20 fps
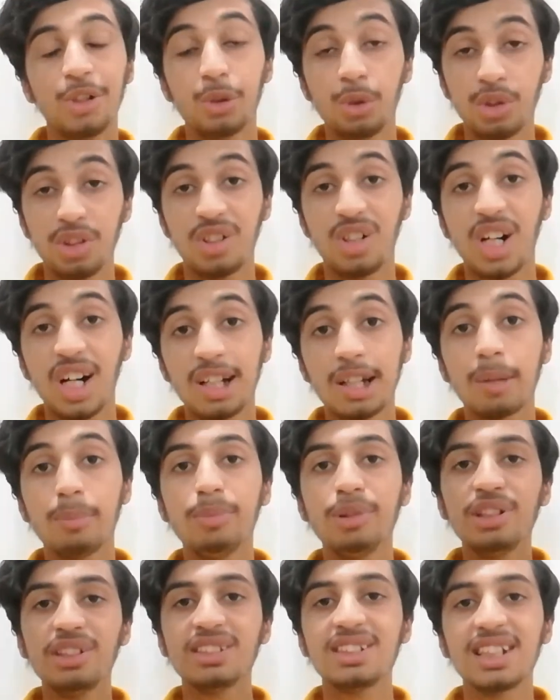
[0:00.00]
You know, a
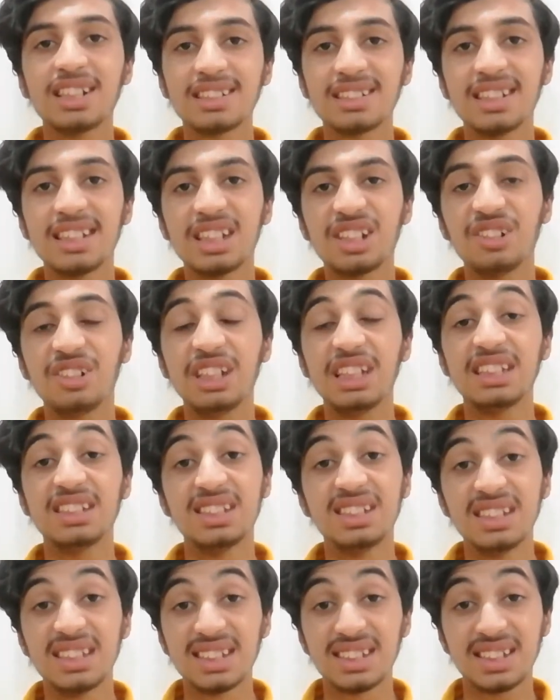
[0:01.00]
computer science degree
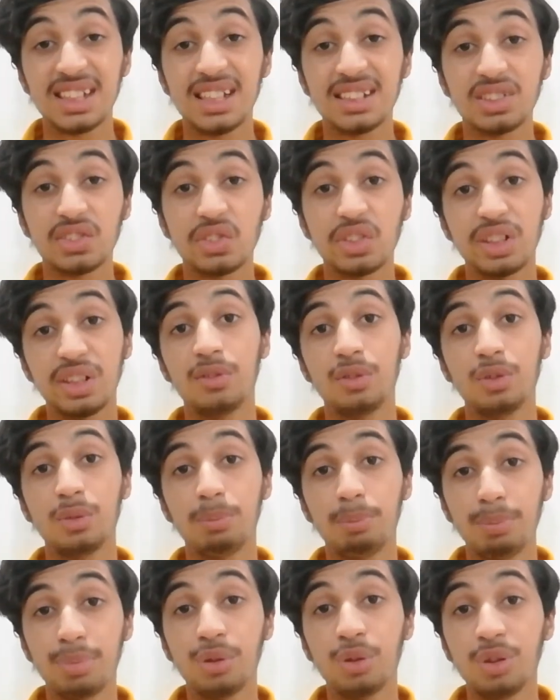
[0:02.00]
is necessary to
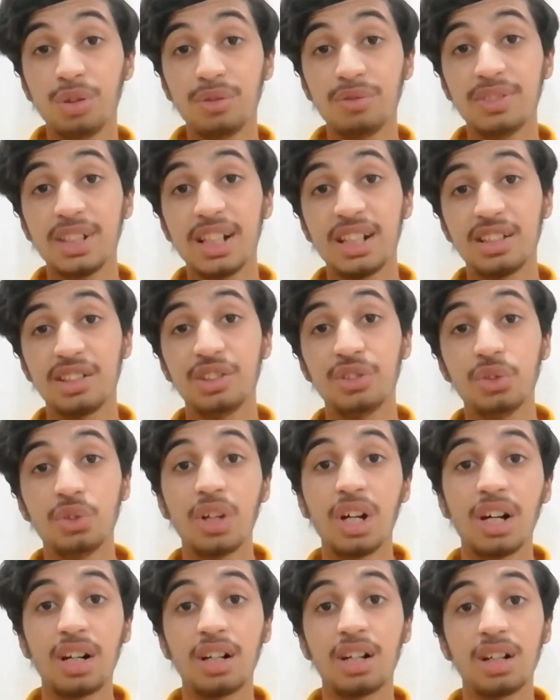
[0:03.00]
prove that you
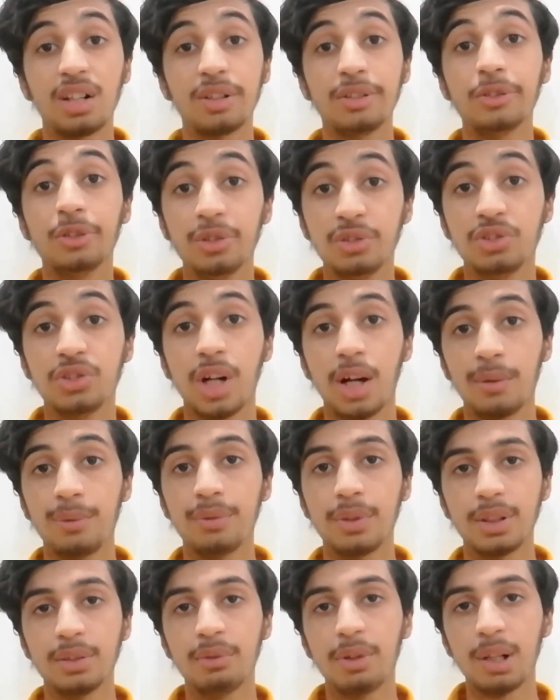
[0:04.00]
are a good
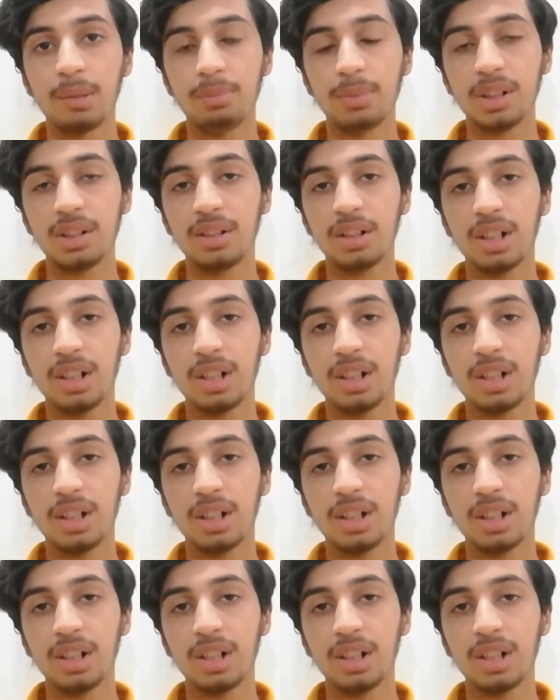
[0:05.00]
software developer.